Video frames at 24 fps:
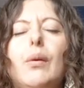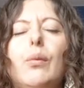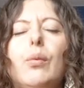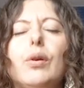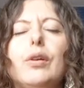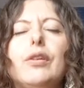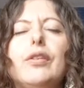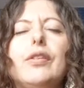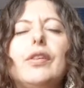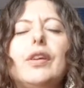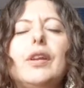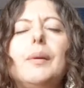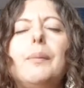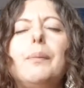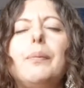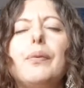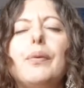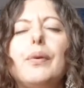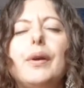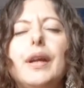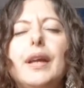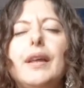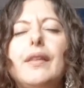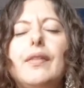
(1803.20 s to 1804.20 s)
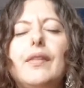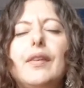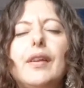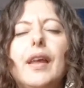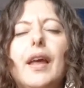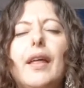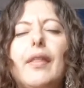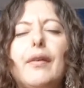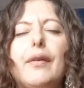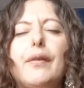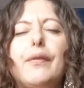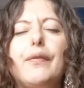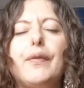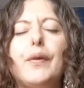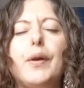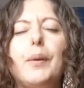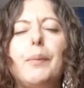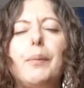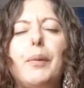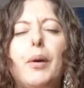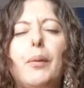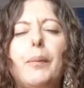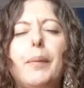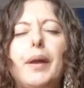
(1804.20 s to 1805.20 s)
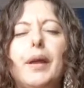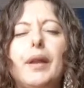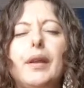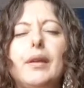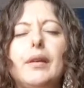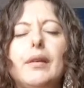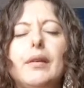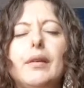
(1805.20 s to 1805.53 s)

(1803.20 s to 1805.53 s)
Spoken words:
we're just going to breathe together for a moment